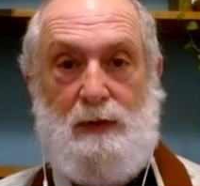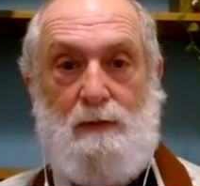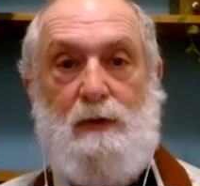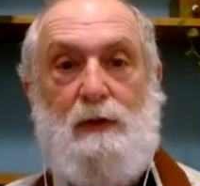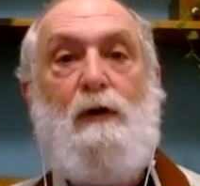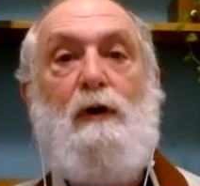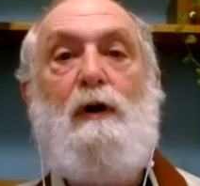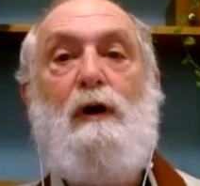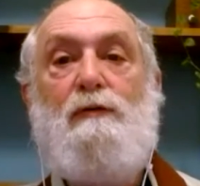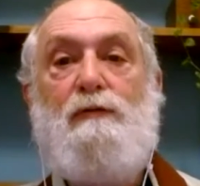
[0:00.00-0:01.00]
We're
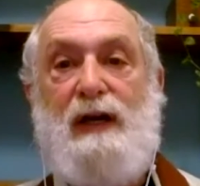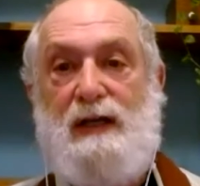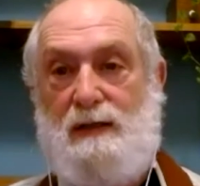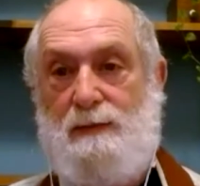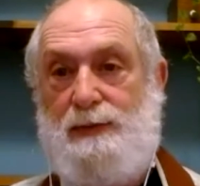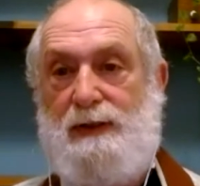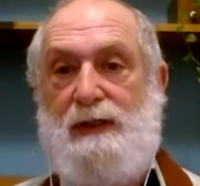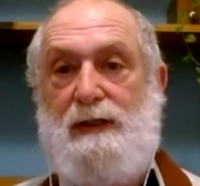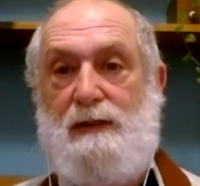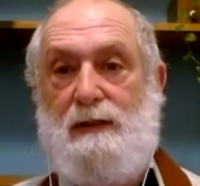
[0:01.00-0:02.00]
already
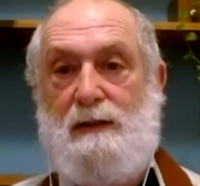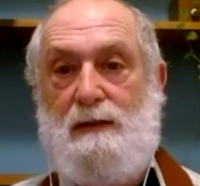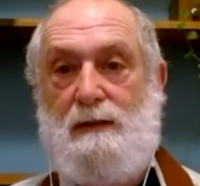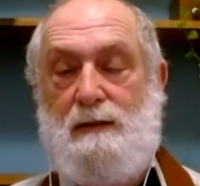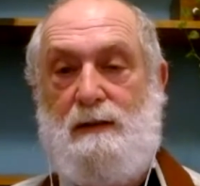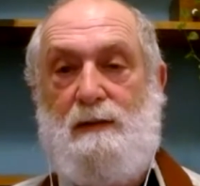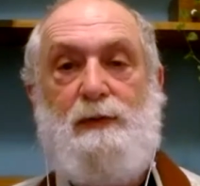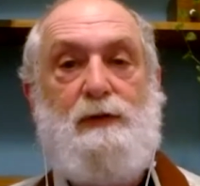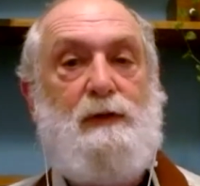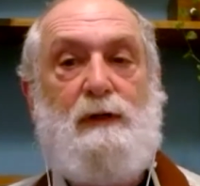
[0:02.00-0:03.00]
complete. The
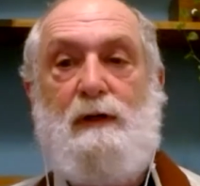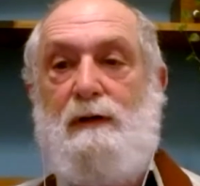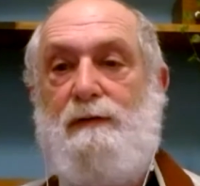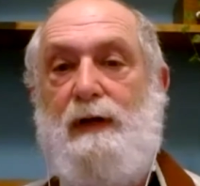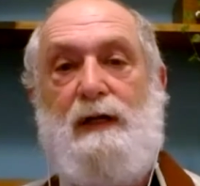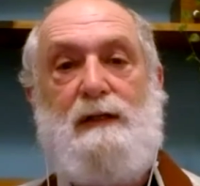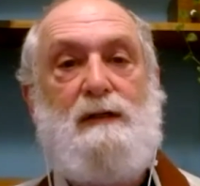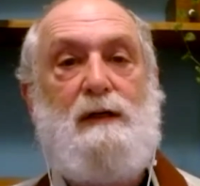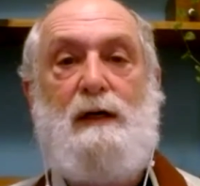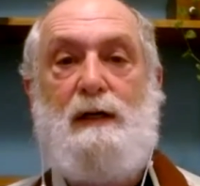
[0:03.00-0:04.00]
Buddha already
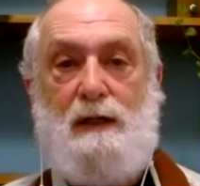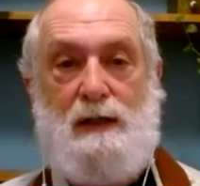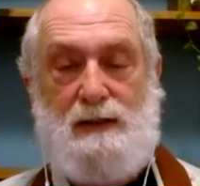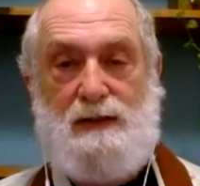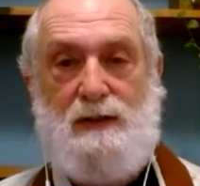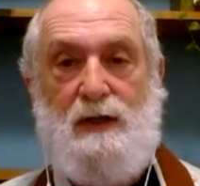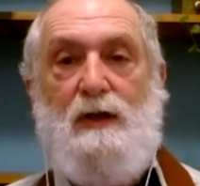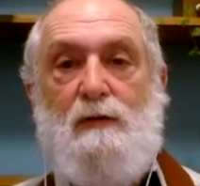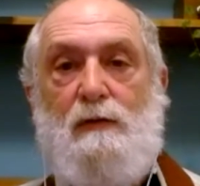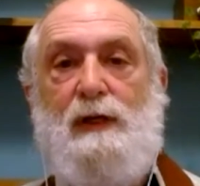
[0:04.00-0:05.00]
taught us.
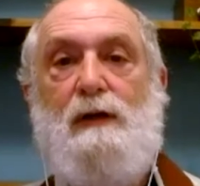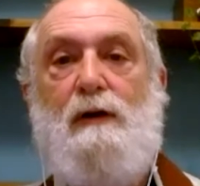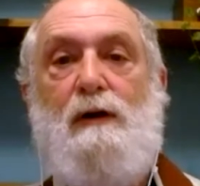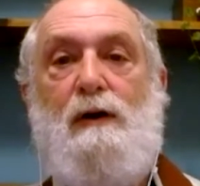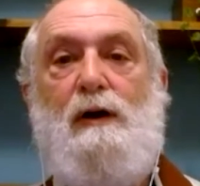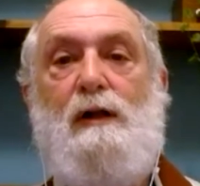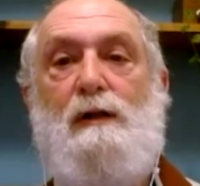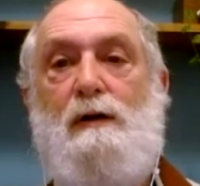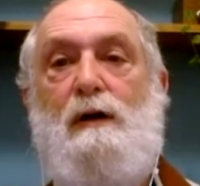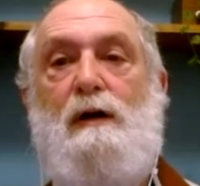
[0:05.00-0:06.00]
We all
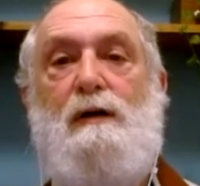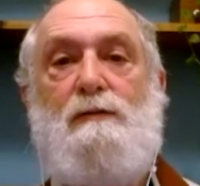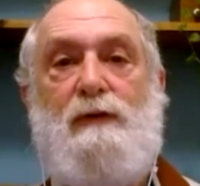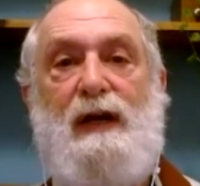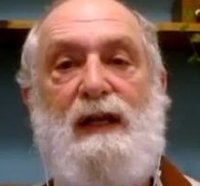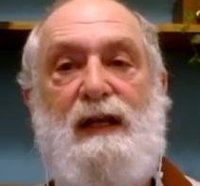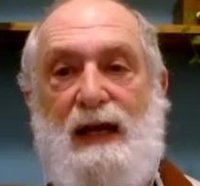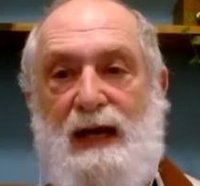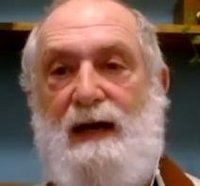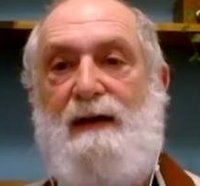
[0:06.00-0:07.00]
already
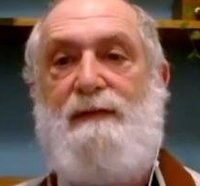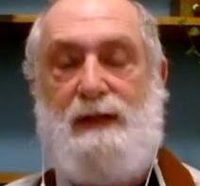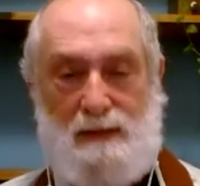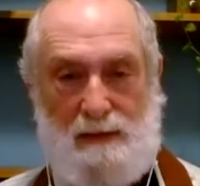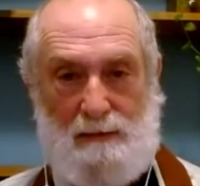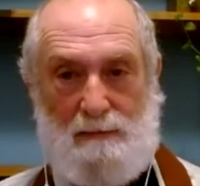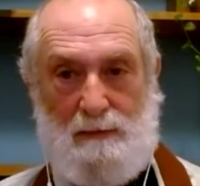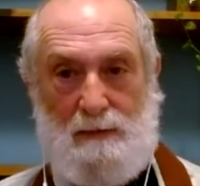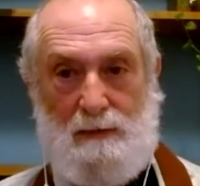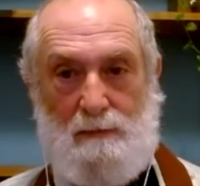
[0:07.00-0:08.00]
have it.
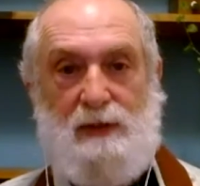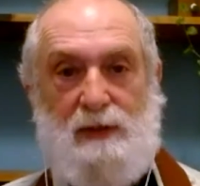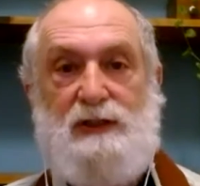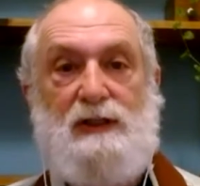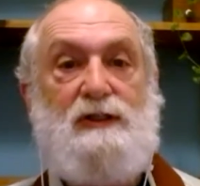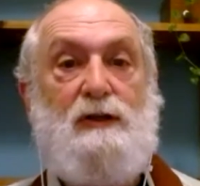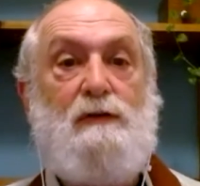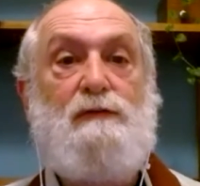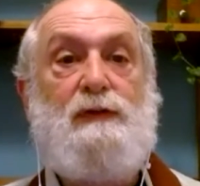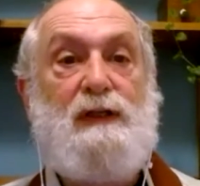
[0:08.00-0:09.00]
We just
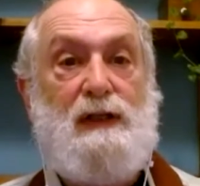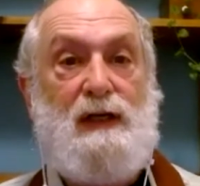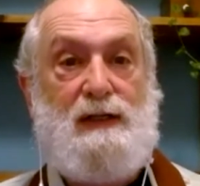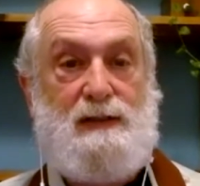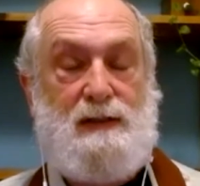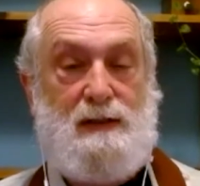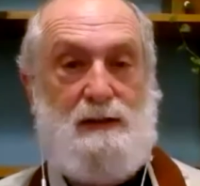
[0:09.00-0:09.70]
don't realize it.